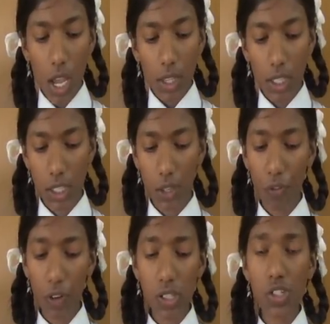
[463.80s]
The
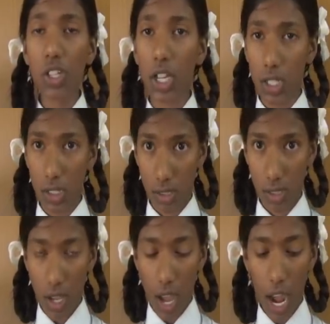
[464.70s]
different
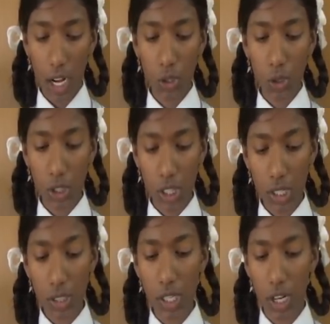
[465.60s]
states and
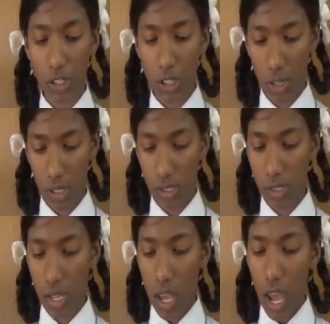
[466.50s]
union
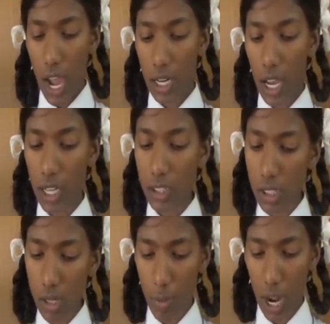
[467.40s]
territories and
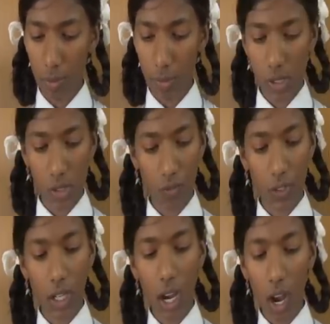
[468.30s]
other departments of
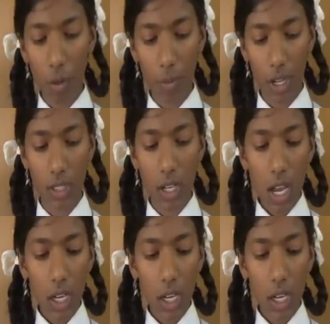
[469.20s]
the government